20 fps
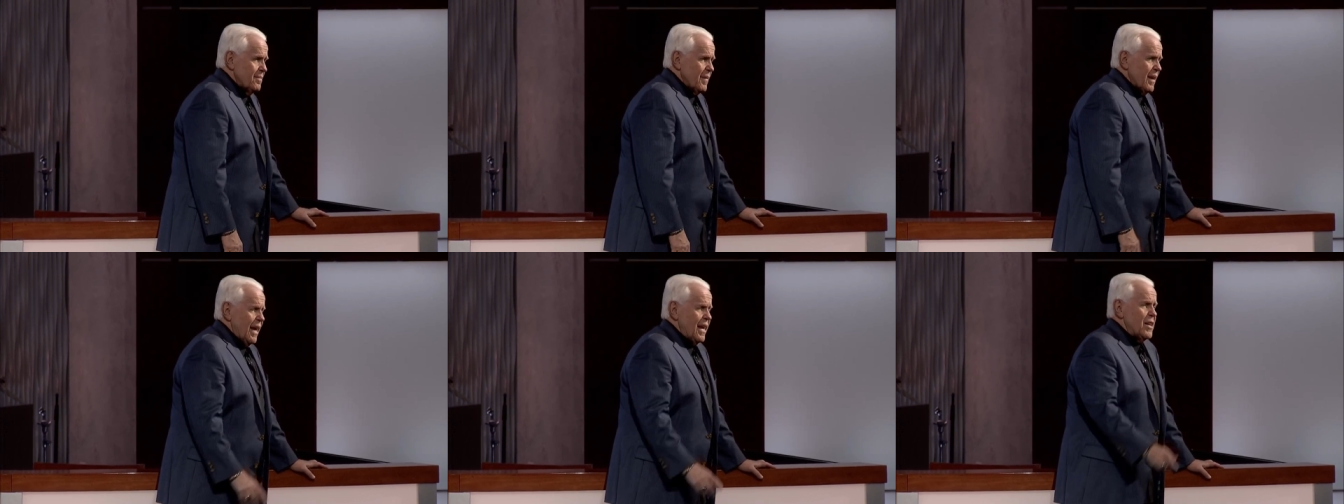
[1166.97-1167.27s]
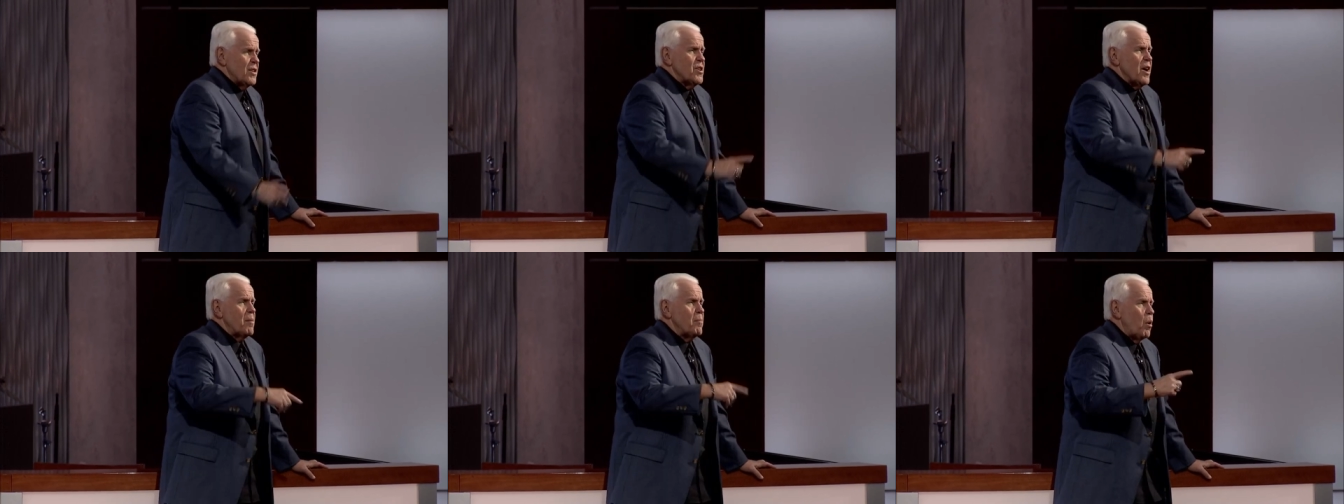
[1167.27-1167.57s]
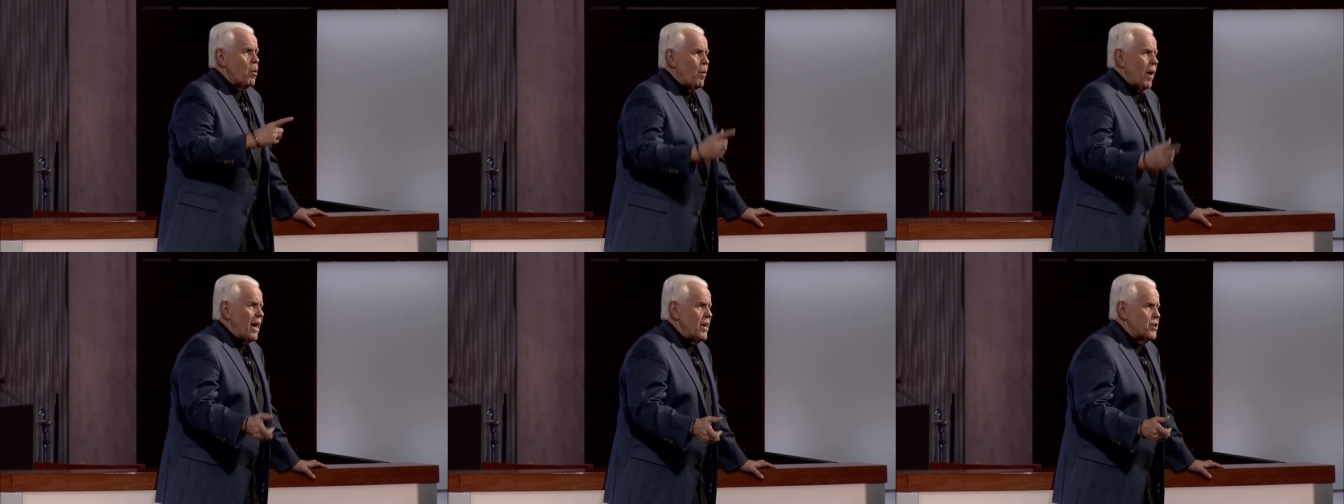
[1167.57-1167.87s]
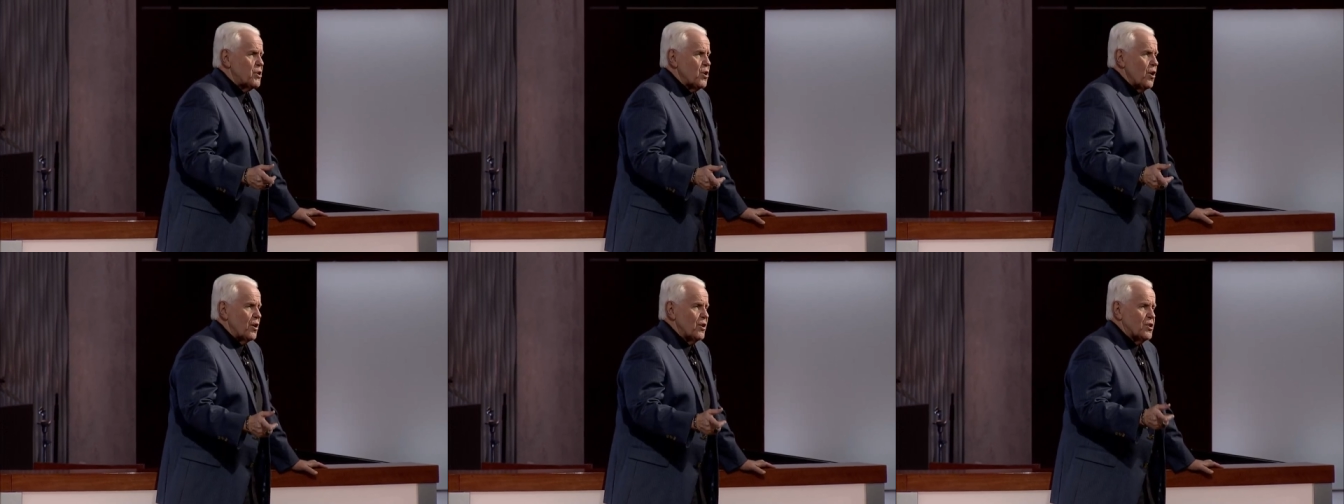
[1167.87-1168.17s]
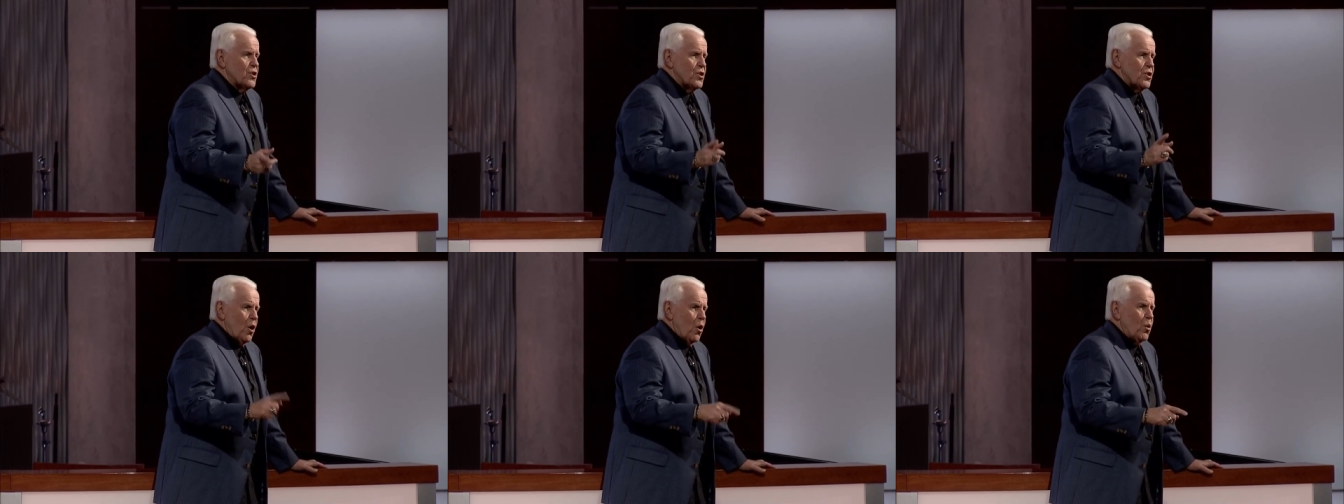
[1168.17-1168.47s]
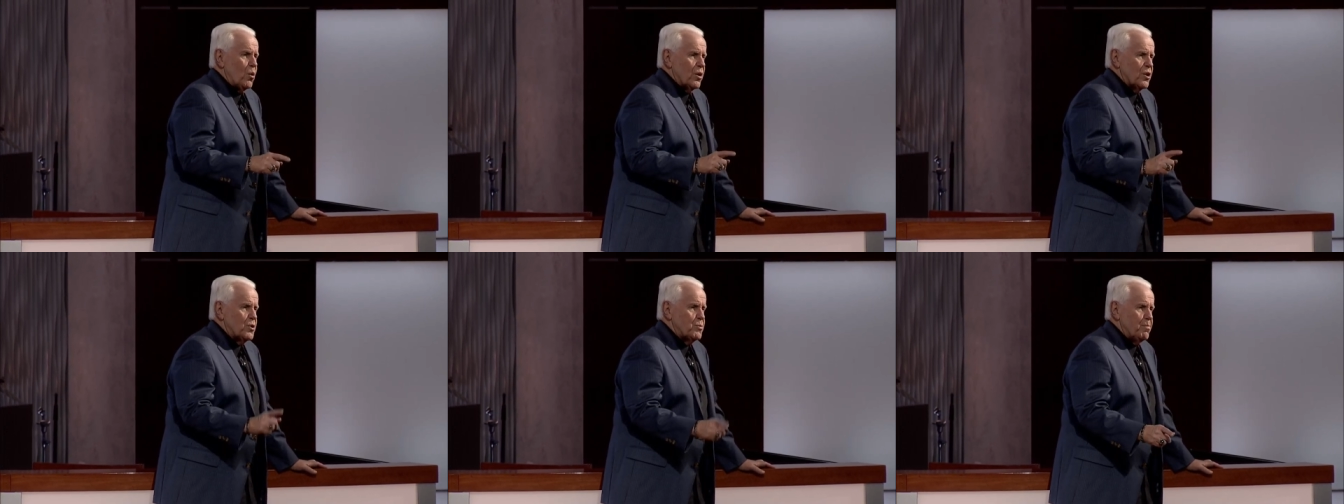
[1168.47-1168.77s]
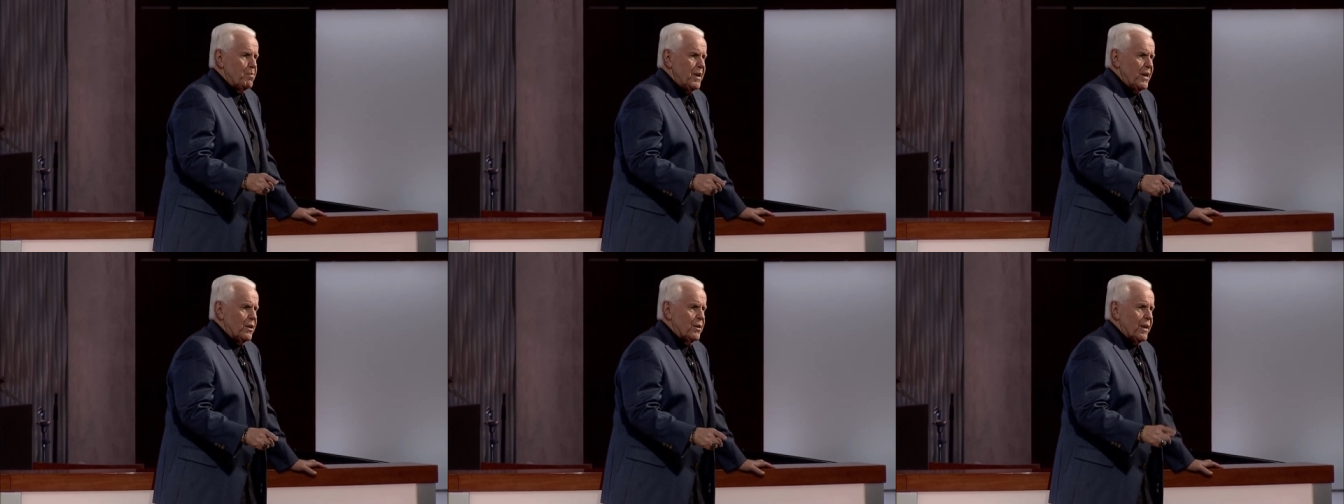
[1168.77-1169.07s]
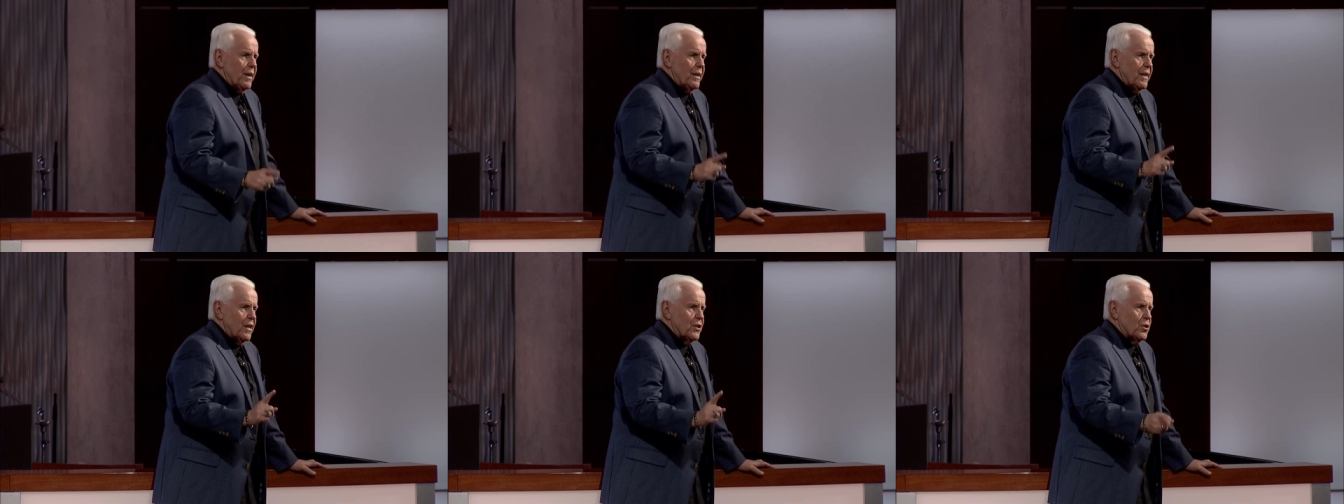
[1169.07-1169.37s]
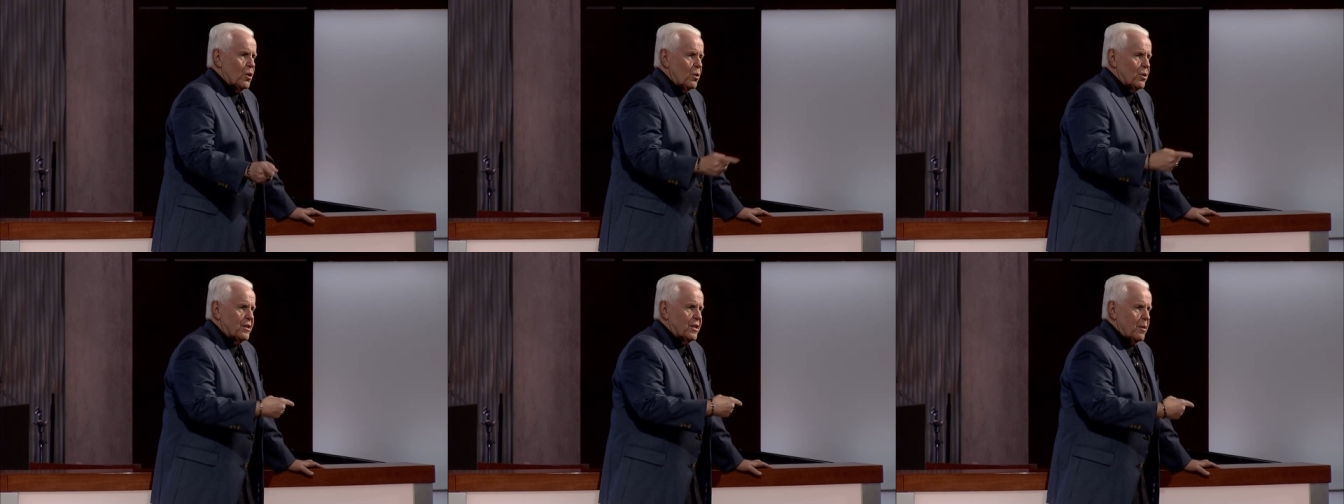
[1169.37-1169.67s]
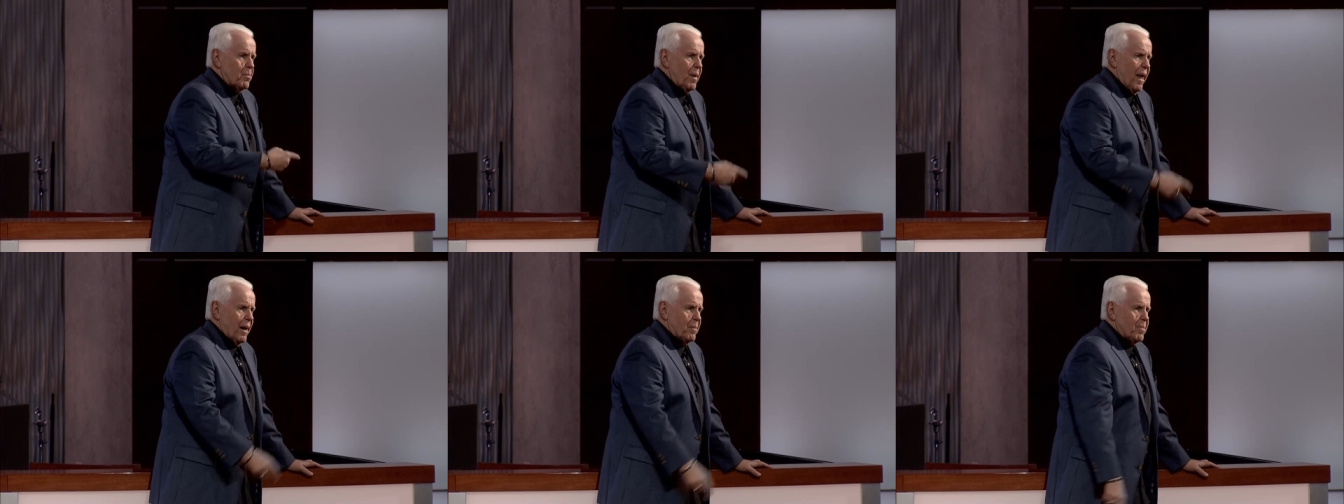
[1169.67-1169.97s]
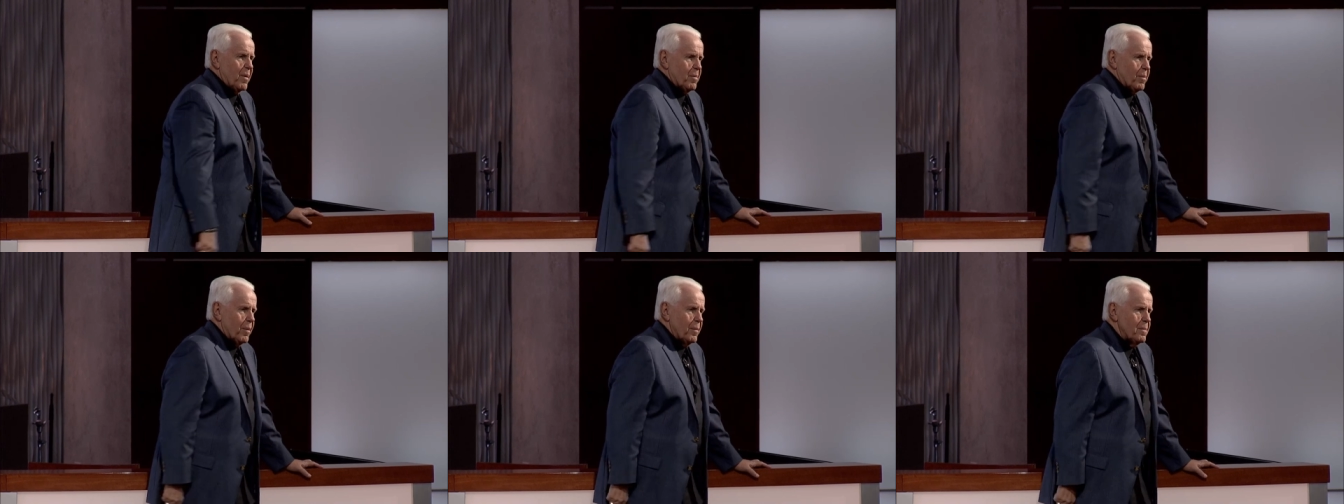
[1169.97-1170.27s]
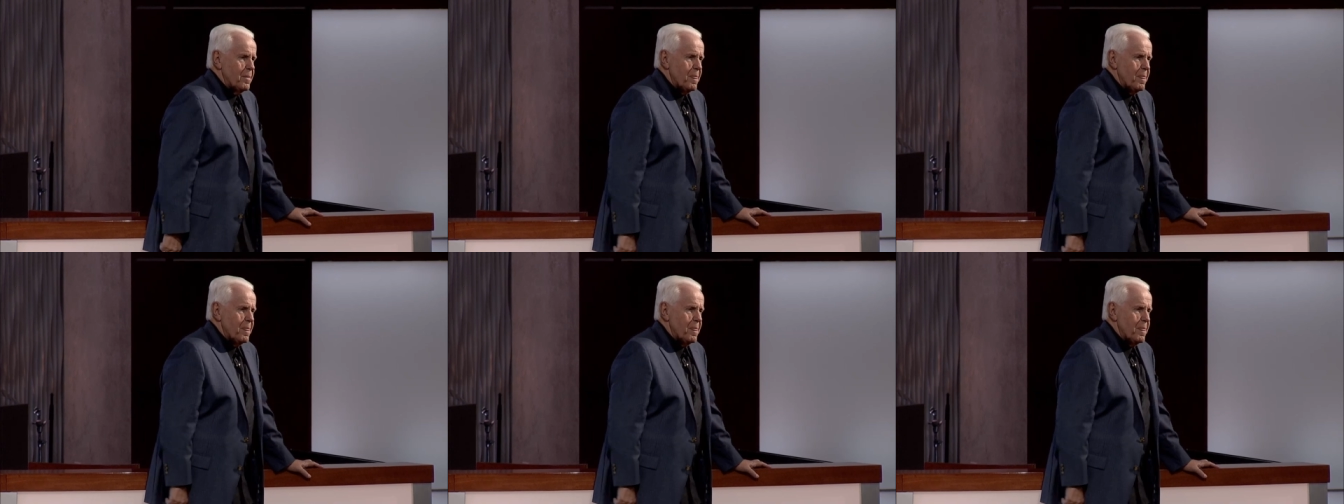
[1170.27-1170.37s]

Anytime a white church sold a building, they sold it to the black people.